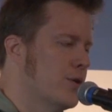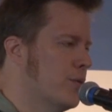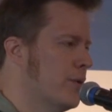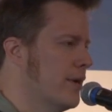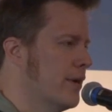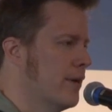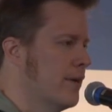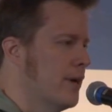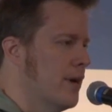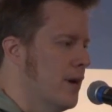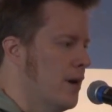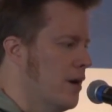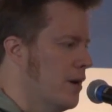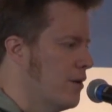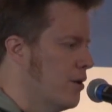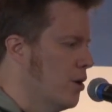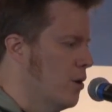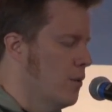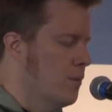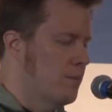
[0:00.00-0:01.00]
doing
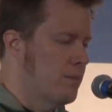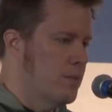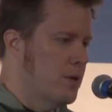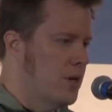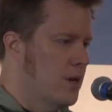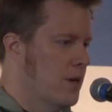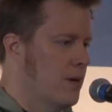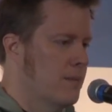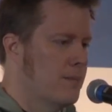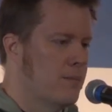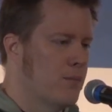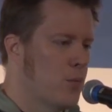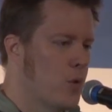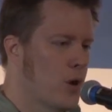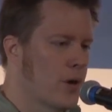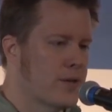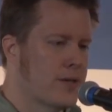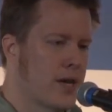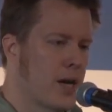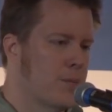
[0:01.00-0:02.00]

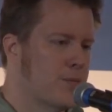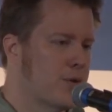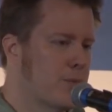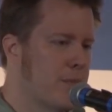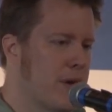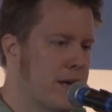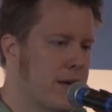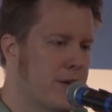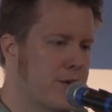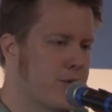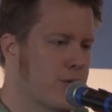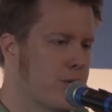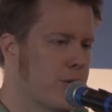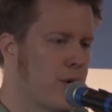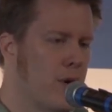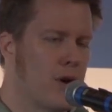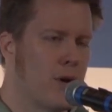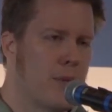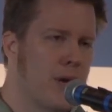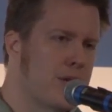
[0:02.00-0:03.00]
work to help making sure
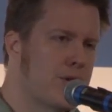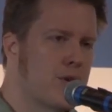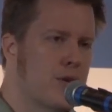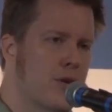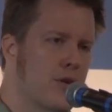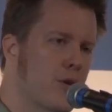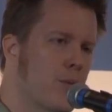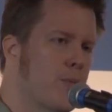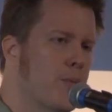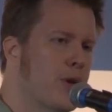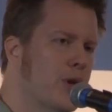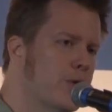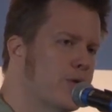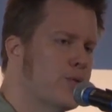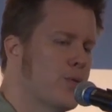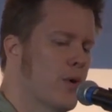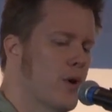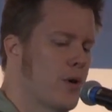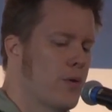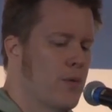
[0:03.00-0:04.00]
your automation and your
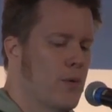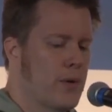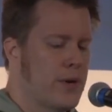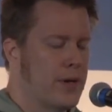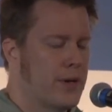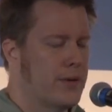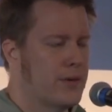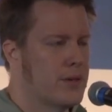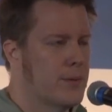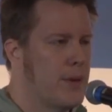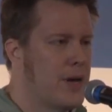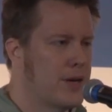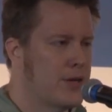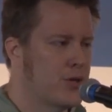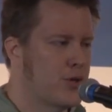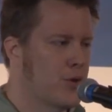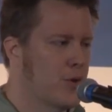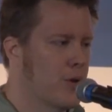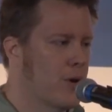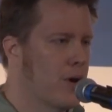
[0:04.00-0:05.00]
builds work, working to make
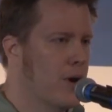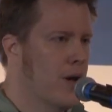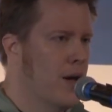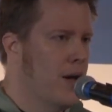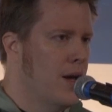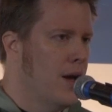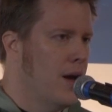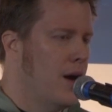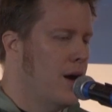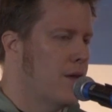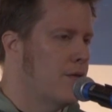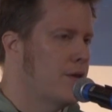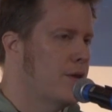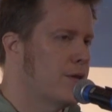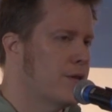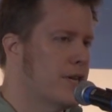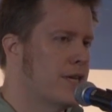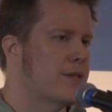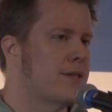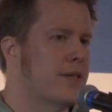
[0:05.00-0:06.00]
sure that
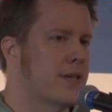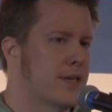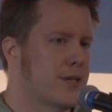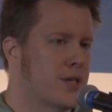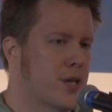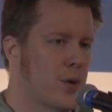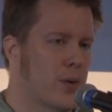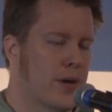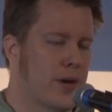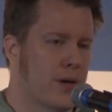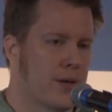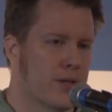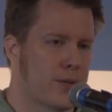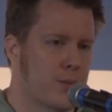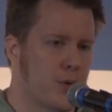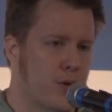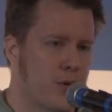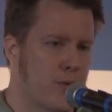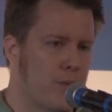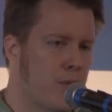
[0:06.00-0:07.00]
your testing is going on
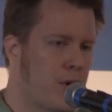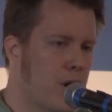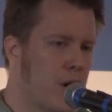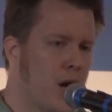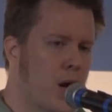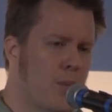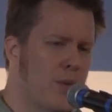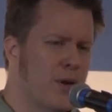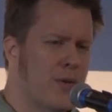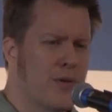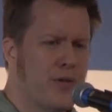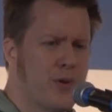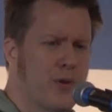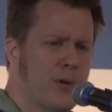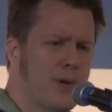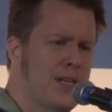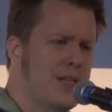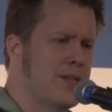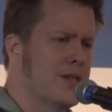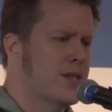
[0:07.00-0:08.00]
smooth, helping with your
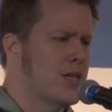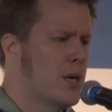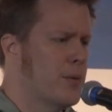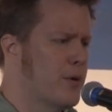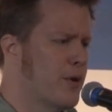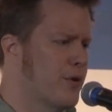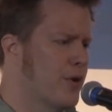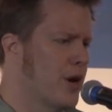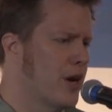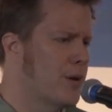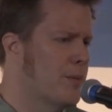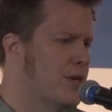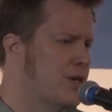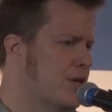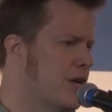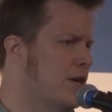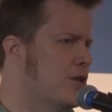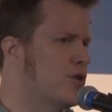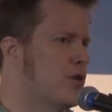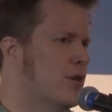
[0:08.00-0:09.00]
releases, helping with
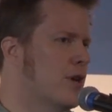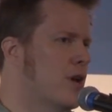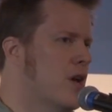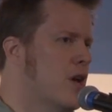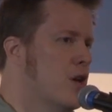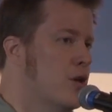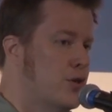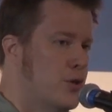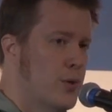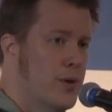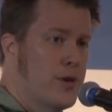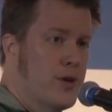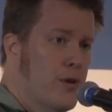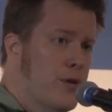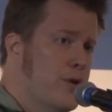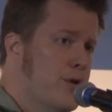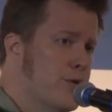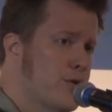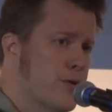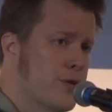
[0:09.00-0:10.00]
documentation, doing your
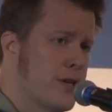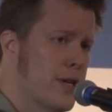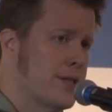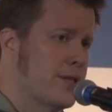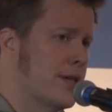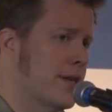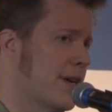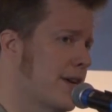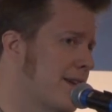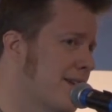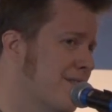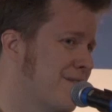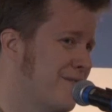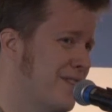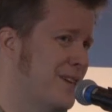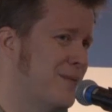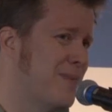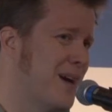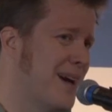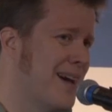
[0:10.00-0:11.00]
user testing, getting
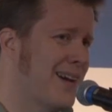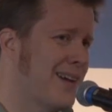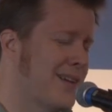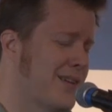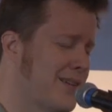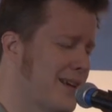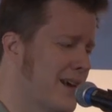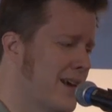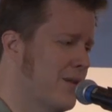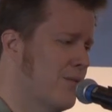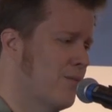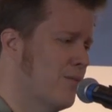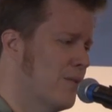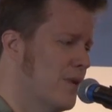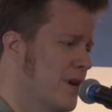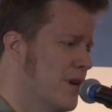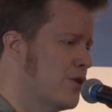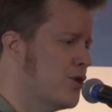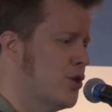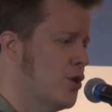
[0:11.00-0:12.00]
feedback and
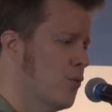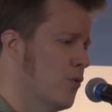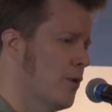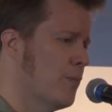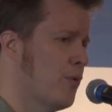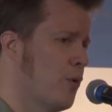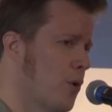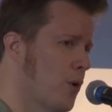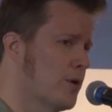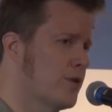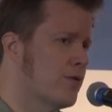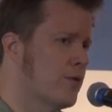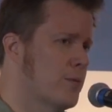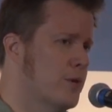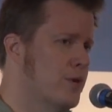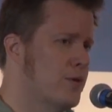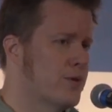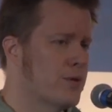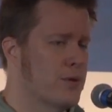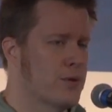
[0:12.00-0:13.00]
issue reports from
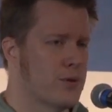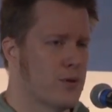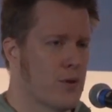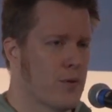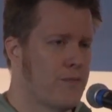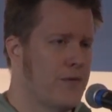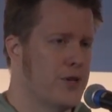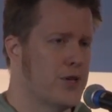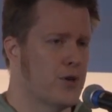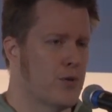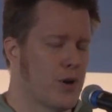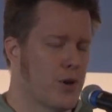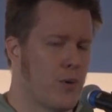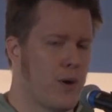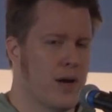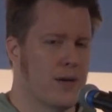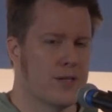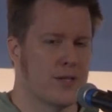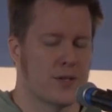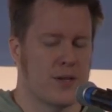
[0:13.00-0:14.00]
users or feature
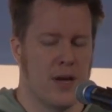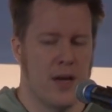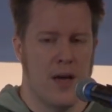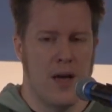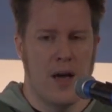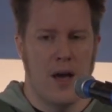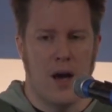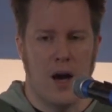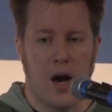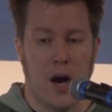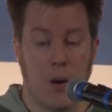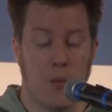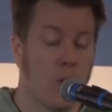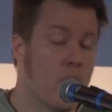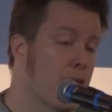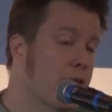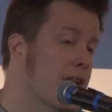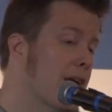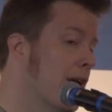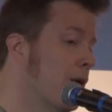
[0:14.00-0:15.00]
requests.
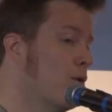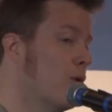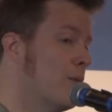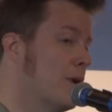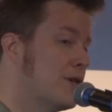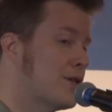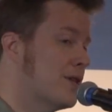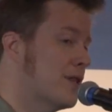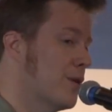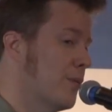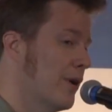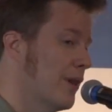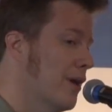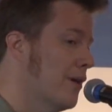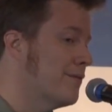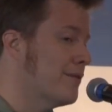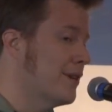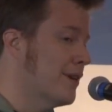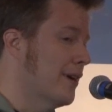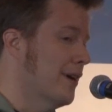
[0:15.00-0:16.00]
One thing I will mention that we
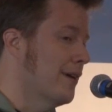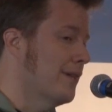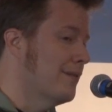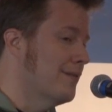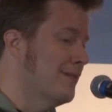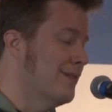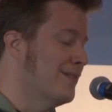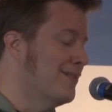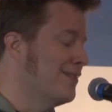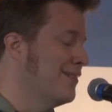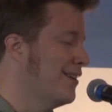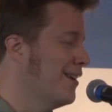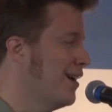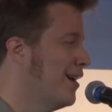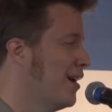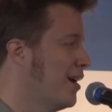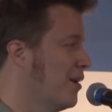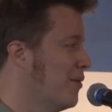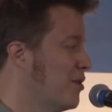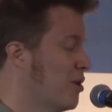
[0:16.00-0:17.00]
love to get,
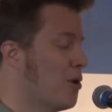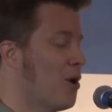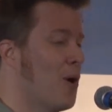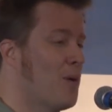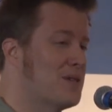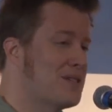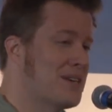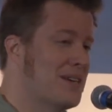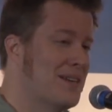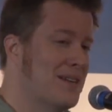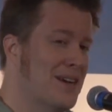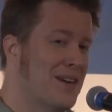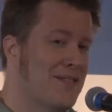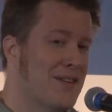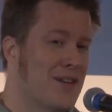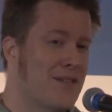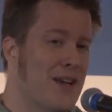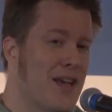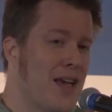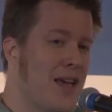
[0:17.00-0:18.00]
we don't always get enough
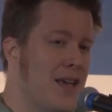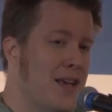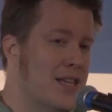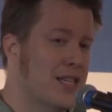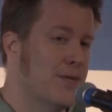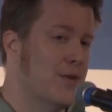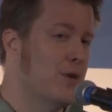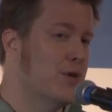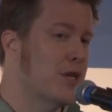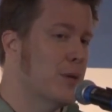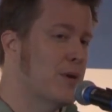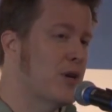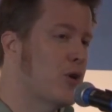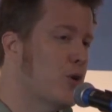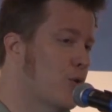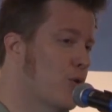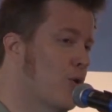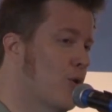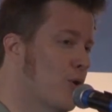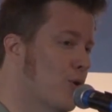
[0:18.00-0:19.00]
of, is if you do something
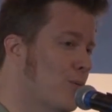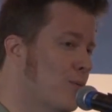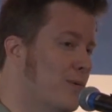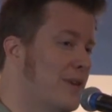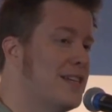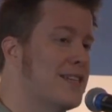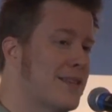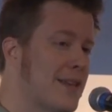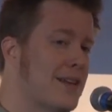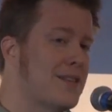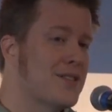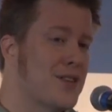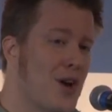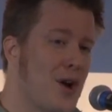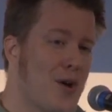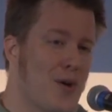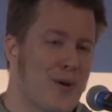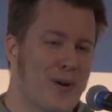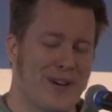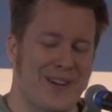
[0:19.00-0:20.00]
cool, please let us
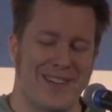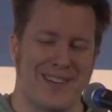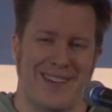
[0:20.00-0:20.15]
know.